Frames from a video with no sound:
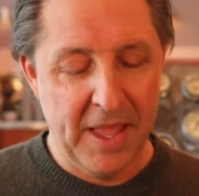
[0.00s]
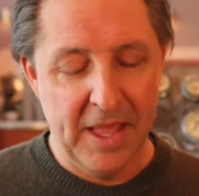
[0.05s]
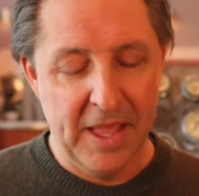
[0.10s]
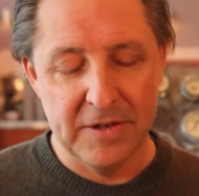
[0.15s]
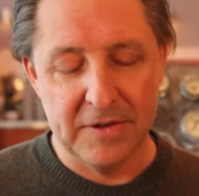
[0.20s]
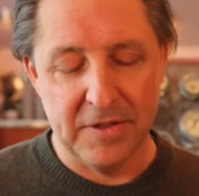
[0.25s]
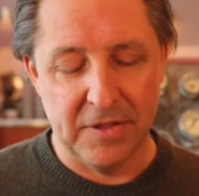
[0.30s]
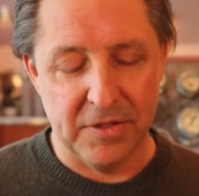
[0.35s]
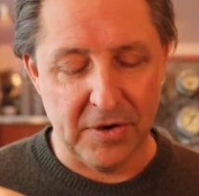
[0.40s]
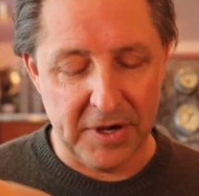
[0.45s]

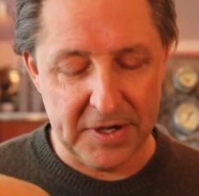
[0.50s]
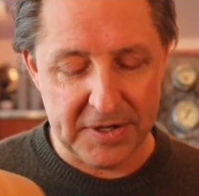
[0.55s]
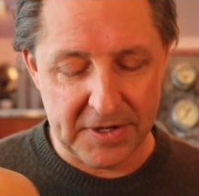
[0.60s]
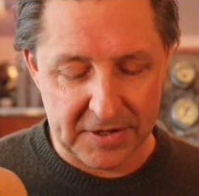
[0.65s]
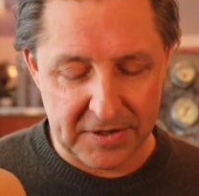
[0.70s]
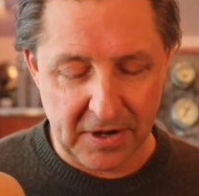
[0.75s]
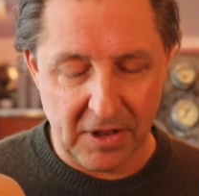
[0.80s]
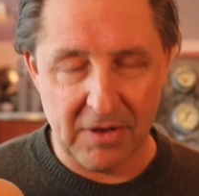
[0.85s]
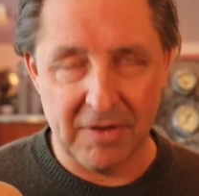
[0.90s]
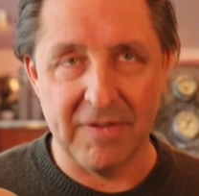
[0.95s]
It's
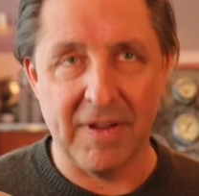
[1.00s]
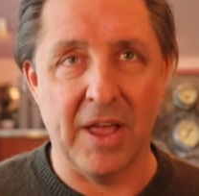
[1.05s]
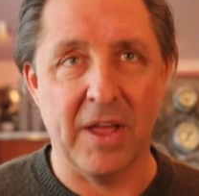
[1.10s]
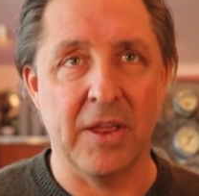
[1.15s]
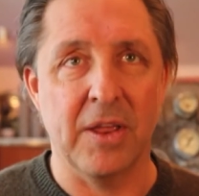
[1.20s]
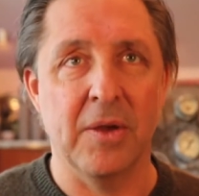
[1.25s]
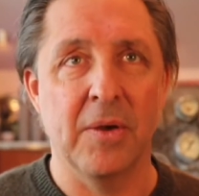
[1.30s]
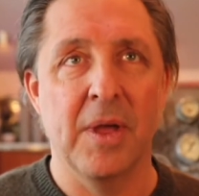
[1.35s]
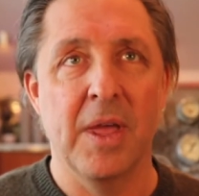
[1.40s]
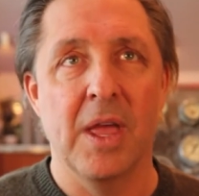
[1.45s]
$36
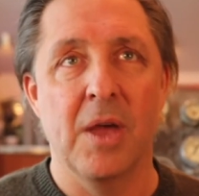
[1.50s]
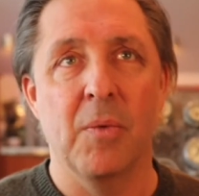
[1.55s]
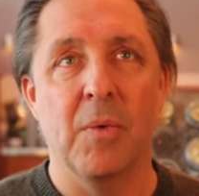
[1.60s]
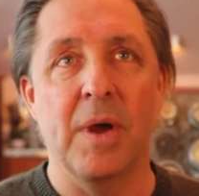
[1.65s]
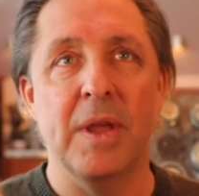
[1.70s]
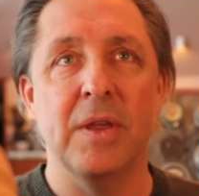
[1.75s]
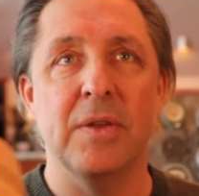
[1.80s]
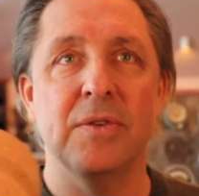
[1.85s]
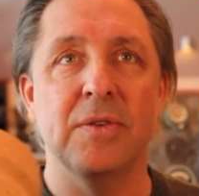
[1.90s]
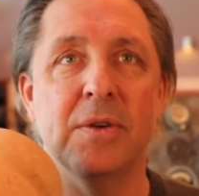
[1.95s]
value.
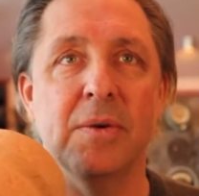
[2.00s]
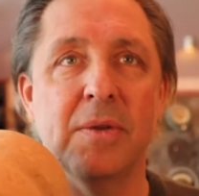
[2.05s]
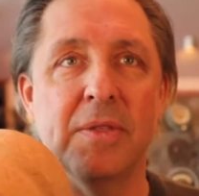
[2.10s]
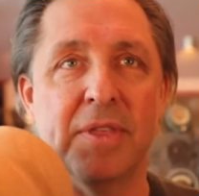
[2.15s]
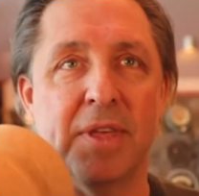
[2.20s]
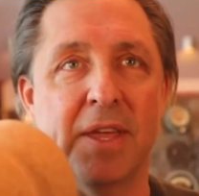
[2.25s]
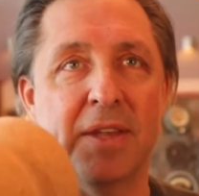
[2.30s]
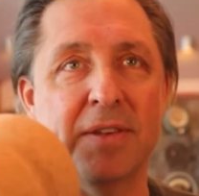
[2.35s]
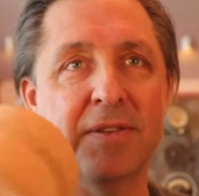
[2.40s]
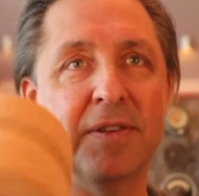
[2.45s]
What you do with
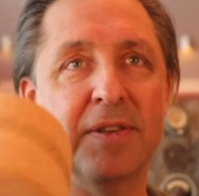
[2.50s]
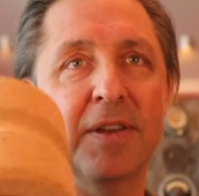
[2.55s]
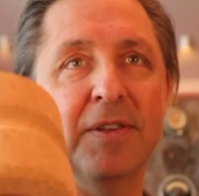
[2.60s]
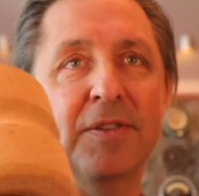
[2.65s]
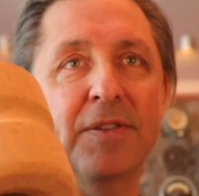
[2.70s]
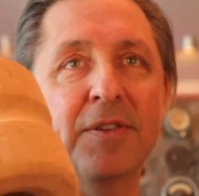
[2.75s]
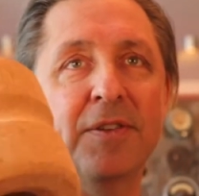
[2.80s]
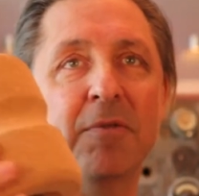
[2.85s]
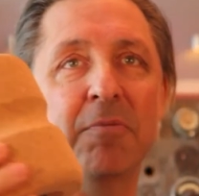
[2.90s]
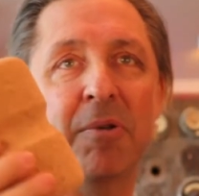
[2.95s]
this
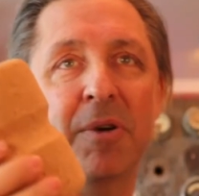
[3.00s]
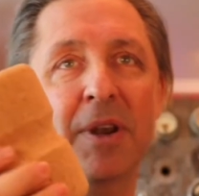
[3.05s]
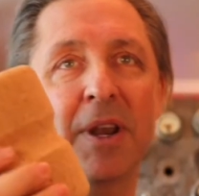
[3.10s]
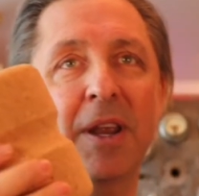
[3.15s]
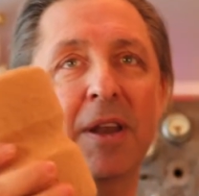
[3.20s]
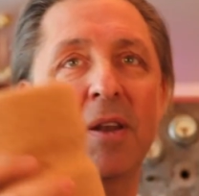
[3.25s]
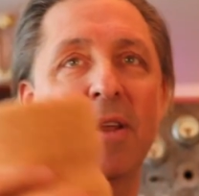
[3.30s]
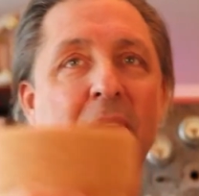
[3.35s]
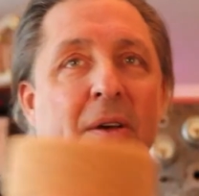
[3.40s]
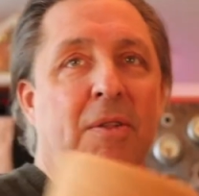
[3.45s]
is you put
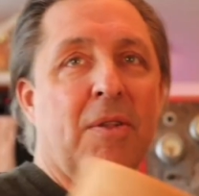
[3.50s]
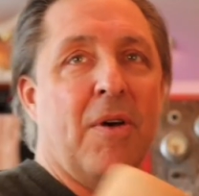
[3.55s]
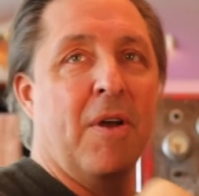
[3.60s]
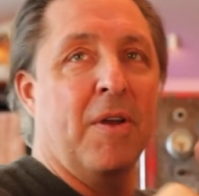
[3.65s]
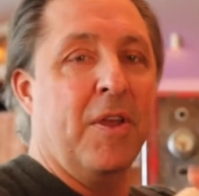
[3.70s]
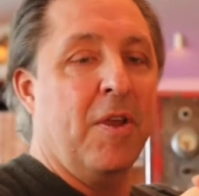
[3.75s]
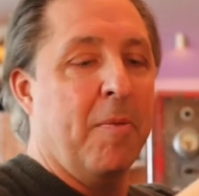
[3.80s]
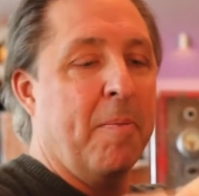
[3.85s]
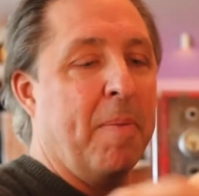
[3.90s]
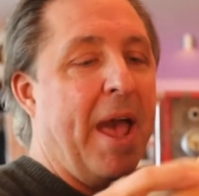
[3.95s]
it
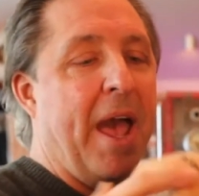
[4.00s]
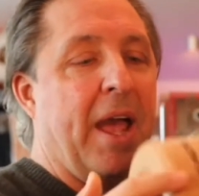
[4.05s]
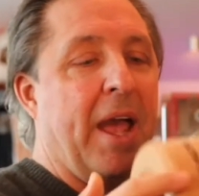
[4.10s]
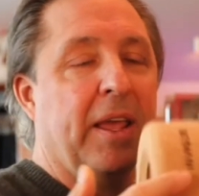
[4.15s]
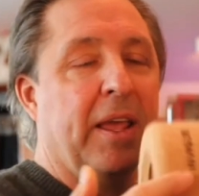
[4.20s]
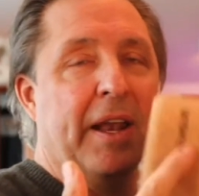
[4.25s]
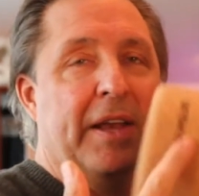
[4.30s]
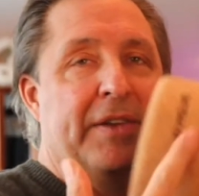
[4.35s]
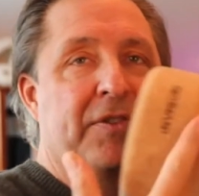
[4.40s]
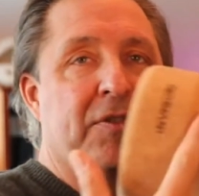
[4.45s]
along your
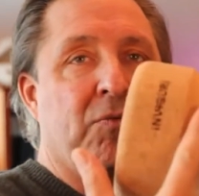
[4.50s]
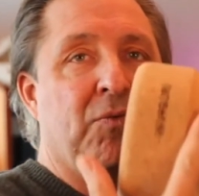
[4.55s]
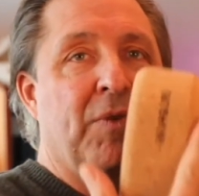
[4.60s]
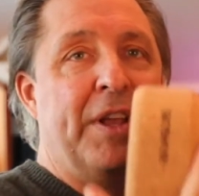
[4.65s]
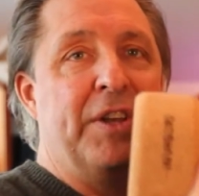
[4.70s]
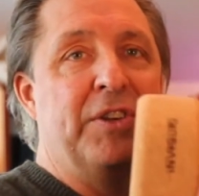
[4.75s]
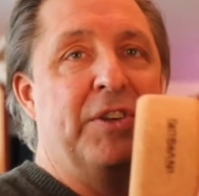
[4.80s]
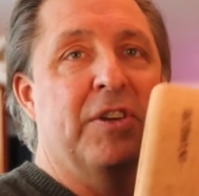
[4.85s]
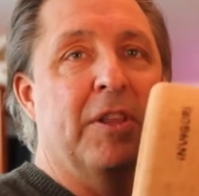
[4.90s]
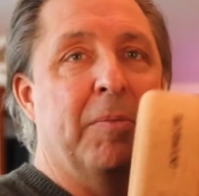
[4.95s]
back. It has a
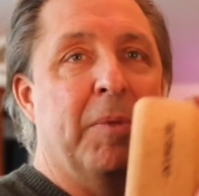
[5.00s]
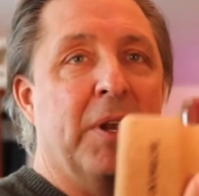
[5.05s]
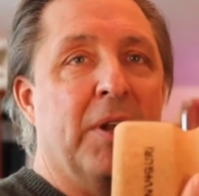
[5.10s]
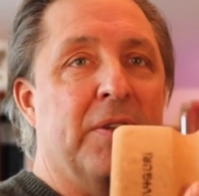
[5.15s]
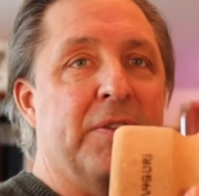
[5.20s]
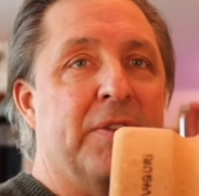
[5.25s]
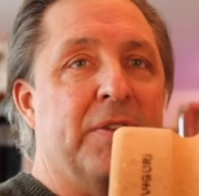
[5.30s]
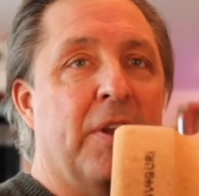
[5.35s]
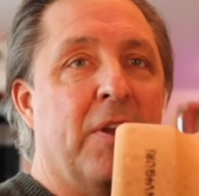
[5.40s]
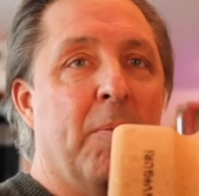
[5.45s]
ridge in the
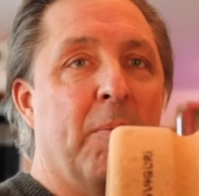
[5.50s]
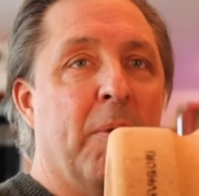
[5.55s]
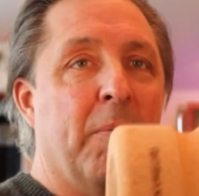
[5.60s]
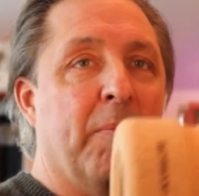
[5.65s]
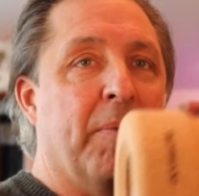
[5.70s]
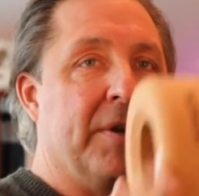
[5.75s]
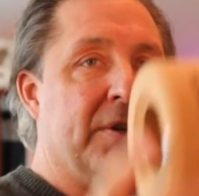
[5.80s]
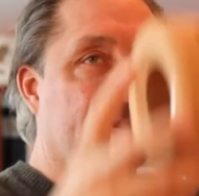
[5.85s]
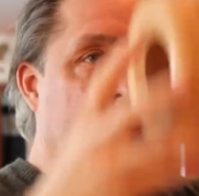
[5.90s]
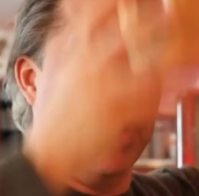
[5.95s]
middle so you don't
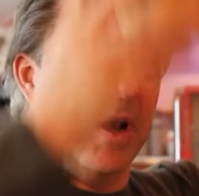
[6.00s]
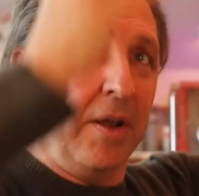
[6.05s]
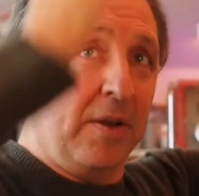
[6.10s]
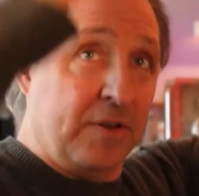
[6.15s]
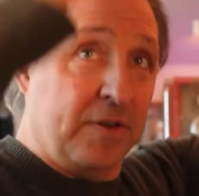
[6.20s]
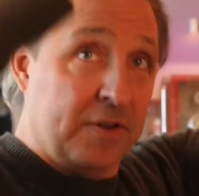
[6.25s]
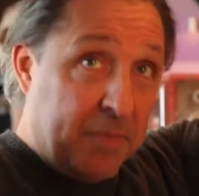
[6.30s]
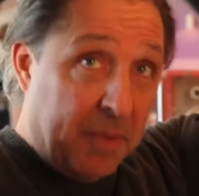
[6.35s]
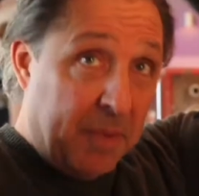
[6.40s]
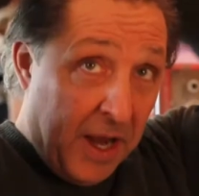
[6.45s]
put pressure right on
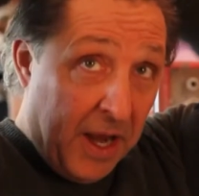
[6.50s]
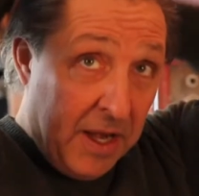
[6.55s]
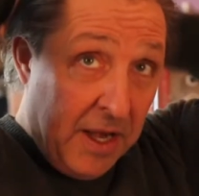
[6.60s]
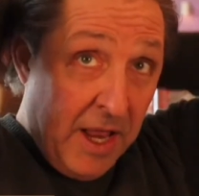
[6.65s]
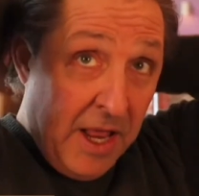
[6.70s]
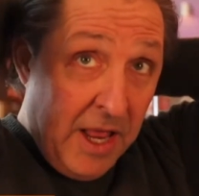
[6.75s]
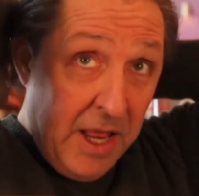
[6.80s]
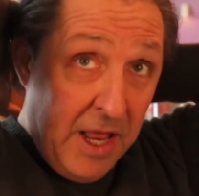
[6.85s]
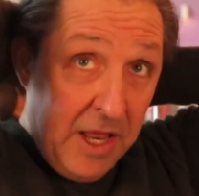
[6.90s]
your spine.